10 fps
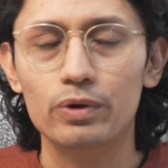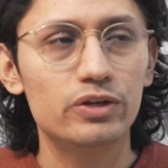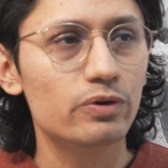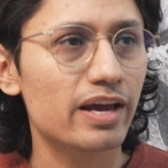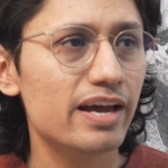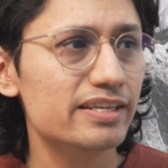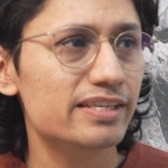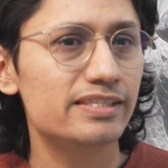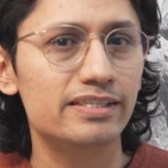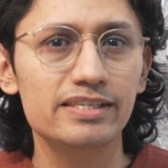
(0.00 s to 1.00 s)
What you get is
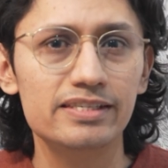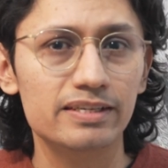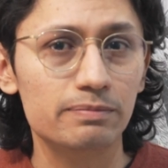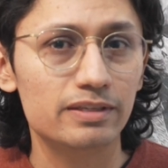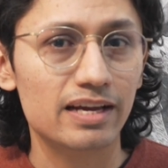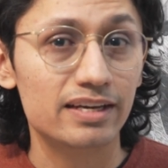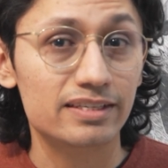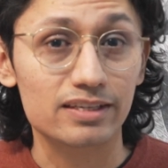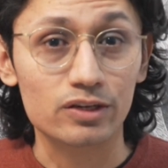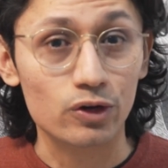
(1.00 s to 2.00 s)
a system that
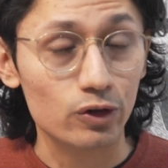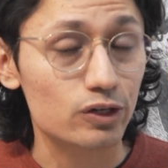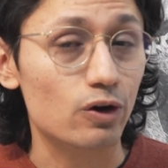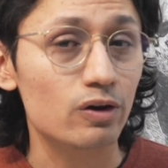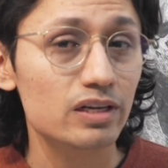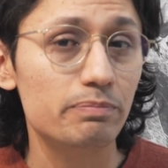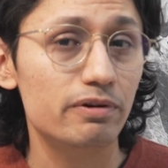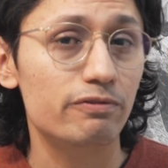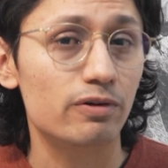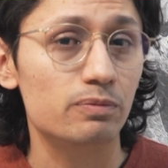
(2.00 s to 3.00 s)
not only
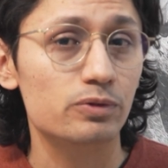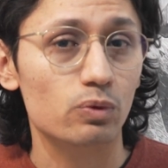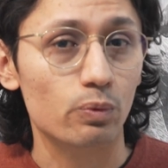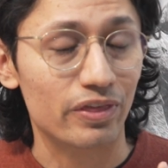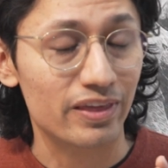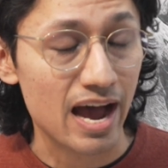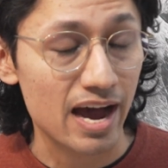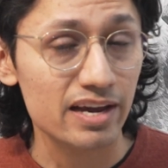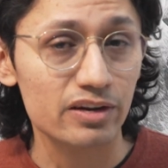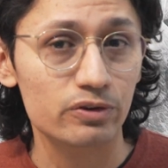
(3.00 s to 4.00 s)
performs with
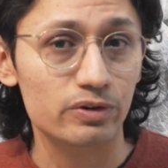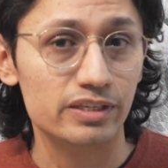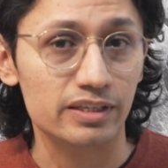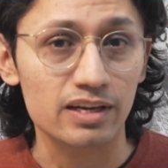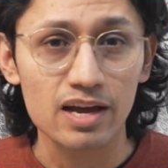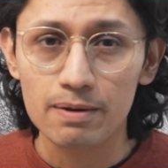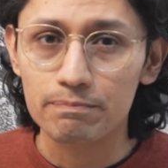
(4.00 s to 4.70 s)
high accuracy,